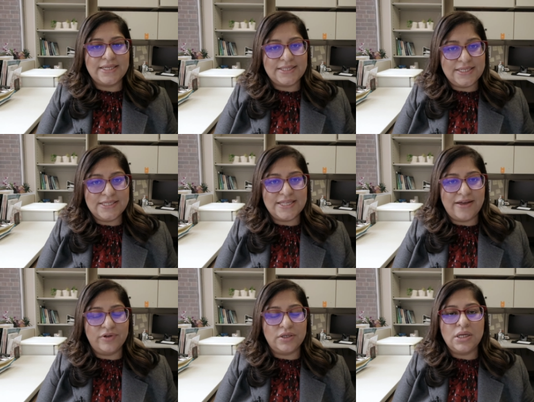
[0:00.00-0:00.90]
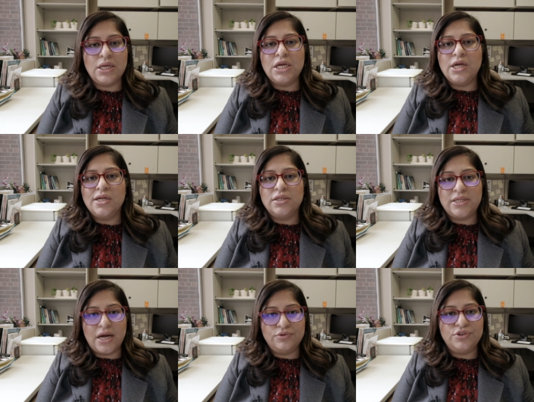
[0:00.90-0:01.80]
C7
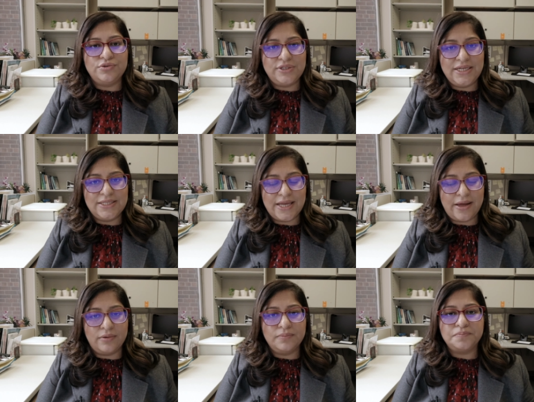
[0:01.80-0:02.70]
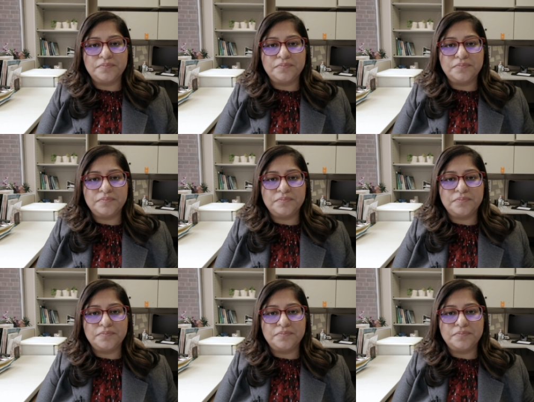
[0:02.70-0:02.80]
down to T10.